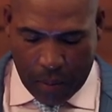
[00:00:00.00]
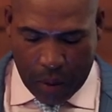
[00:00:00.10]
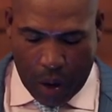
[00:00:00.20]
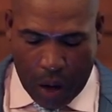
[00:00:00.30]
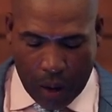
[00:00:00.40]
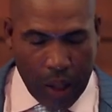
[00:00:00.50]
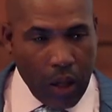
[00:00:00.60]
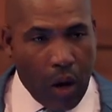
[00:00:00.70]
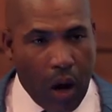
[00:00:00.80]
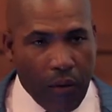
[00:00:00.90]
So all that
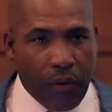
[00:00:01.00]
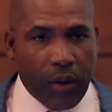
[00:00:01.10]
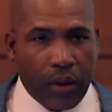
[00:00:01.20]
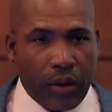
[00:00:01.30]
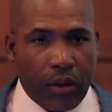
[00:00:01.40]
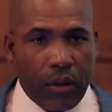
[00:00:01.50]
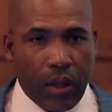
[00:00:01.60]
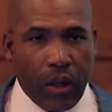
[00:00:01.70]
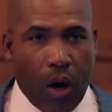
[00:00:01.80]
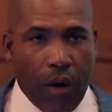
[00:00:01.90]
he offers,
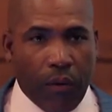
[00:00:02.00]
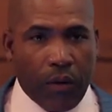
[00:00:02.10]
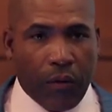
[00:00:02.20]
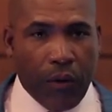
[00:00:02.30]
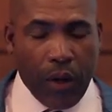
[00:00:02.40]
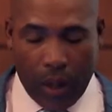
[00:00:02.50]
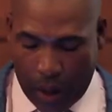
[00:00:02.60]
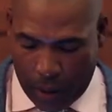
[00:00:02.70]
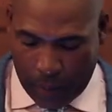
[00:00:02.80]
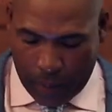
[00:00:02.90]
he offers freely.
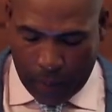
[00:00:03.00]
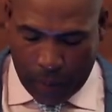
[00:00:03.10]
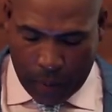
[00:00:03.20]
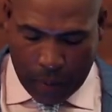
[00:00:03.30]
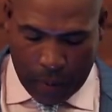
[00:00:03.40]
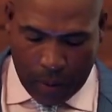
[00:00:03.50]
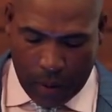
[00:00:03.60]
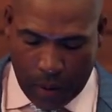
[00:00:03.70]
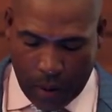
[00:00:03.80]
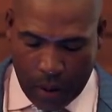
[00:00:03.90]

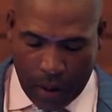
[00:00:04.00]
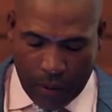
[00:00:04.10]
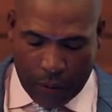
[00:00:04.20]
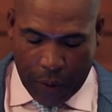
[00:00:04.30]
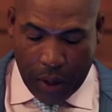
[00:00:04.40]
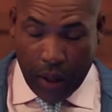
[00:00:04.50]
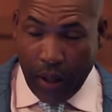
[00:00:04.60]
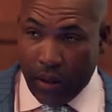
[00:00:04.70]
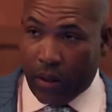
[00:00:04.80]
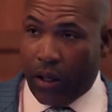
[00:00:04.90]
Freely
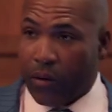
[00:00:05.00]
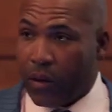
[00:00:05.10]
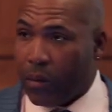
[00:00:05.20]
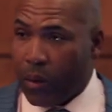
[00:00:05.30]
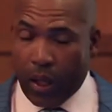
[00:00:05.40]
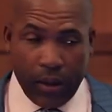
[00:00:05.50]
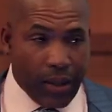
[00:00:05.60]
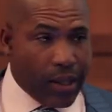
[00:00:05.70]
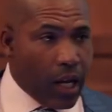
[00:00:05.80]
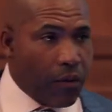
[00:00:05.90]
he has given to me.
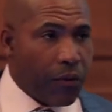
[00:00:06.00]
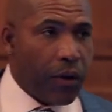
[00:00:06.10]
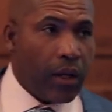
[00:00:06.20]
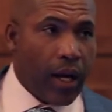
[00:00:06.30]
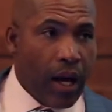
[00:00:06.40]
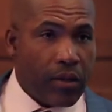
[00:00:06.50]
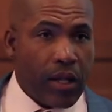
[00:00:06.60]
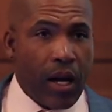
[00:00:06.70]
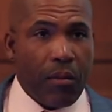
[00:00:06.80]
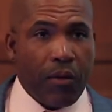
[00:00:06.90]
Today, freely I
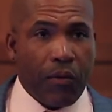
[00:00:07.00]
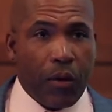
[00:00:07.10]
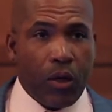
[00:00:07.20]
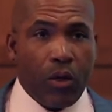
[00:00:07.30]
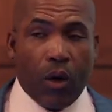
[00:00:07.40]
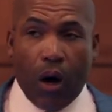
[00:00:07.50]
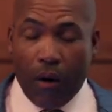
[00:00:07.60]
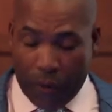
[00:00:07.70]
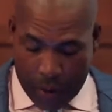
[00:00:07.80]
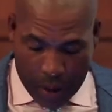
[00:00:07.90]
stand before you
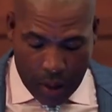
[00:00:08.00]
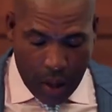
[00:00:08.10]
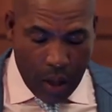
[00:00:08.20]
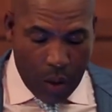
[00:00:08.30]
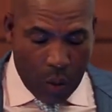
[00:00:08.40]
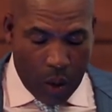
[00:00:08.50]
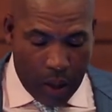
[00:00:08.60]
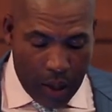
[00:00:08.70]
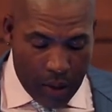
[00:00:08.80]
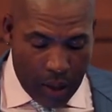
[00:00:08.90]
offering what
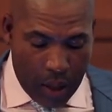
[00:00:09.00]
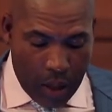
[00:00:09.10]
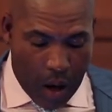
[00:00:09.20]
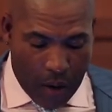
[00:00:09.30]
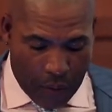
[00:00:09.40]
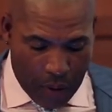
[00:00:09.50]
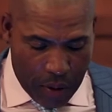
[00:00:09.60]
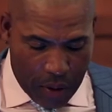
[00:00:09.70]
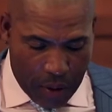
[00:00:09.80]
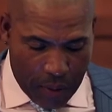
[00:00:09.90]
it is that he
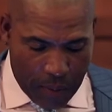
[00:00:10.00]
offers.